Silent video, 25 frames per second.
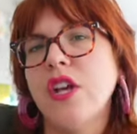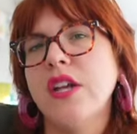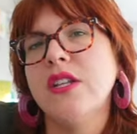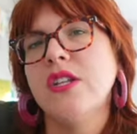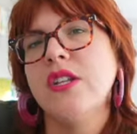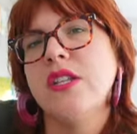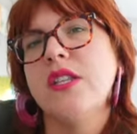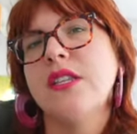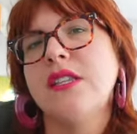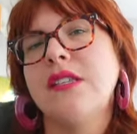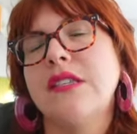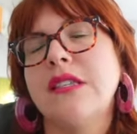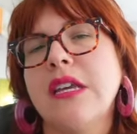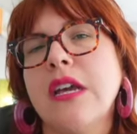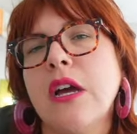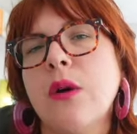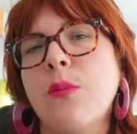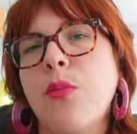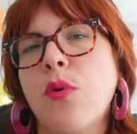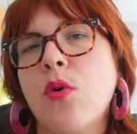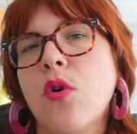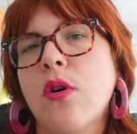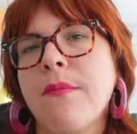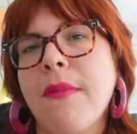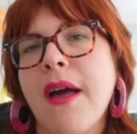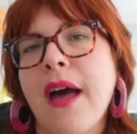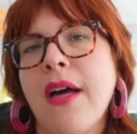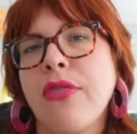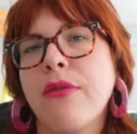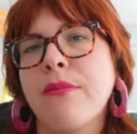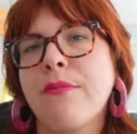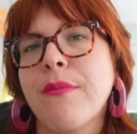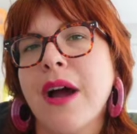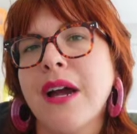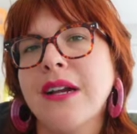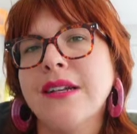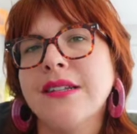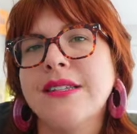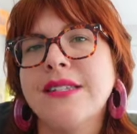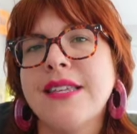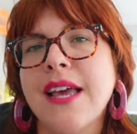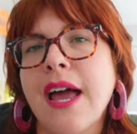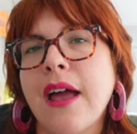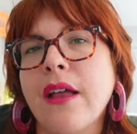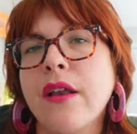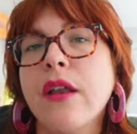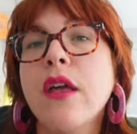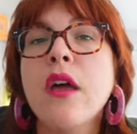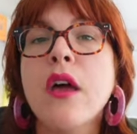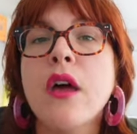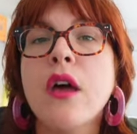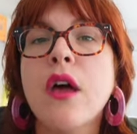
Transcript: into the Singapore math mindset